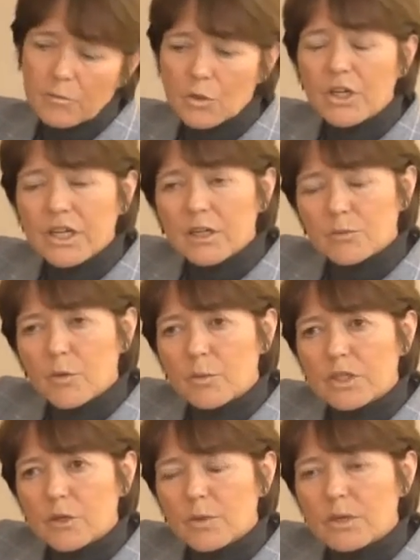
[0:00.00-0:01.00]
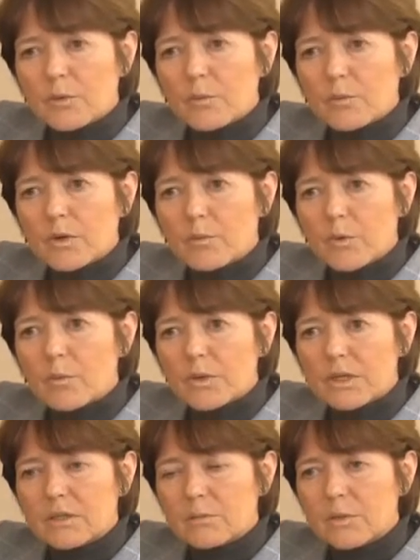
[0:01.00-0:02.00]
looking at what we know, what
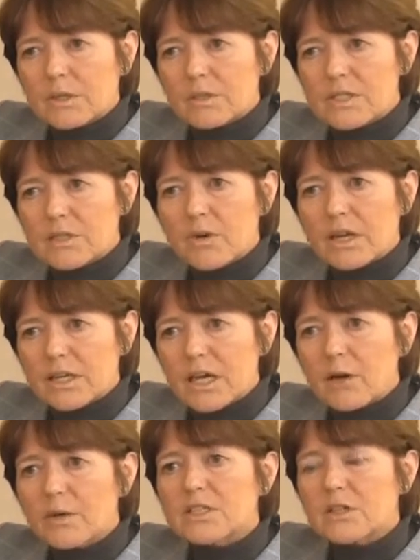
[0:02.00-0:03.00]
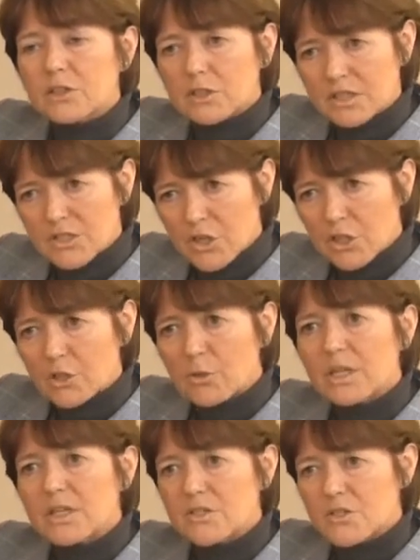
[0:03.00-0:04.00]
we can see right now, it's going to
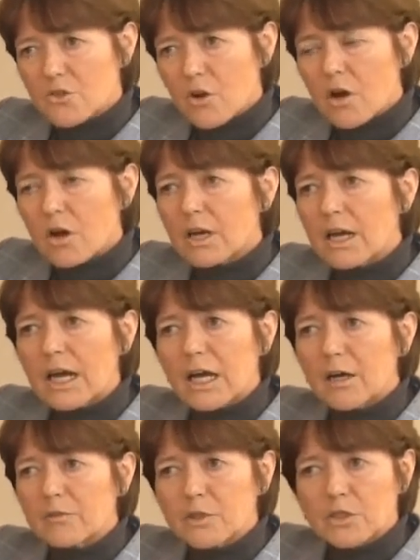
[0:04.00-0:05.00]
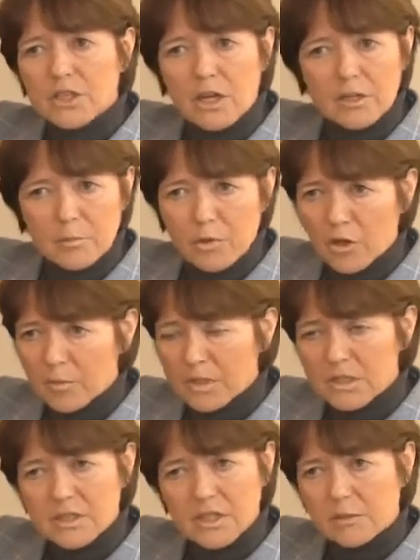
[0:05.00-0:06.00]
continue. It is strong. If you look at
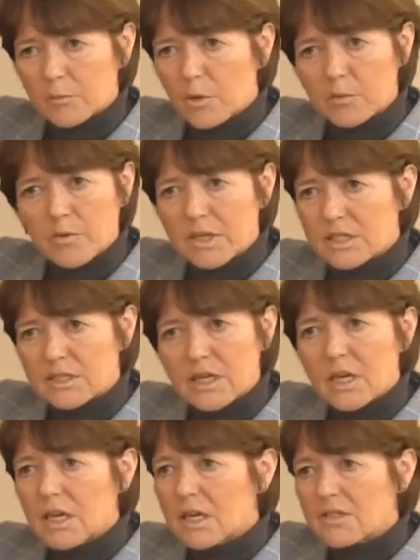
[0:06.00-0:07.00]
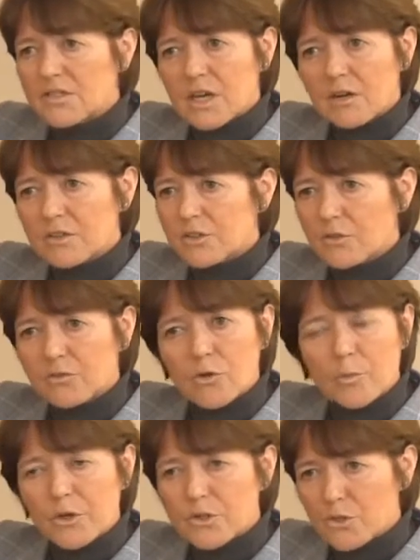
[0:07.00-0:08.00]
unemployment, the unemployment rate is down at
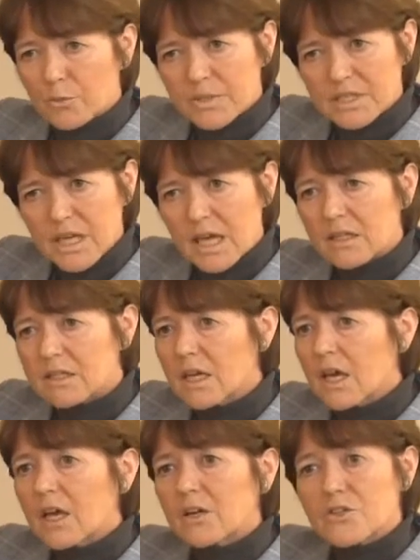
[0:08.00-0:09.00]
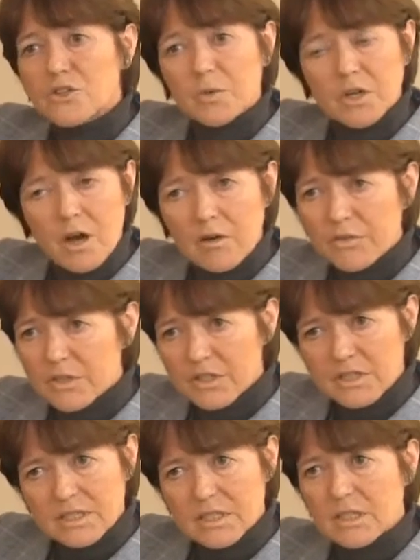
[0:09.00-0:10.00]
4.2%. Consumer
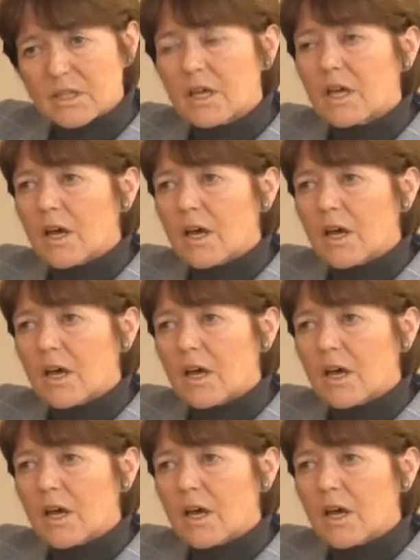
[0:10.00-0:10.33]
confidence is at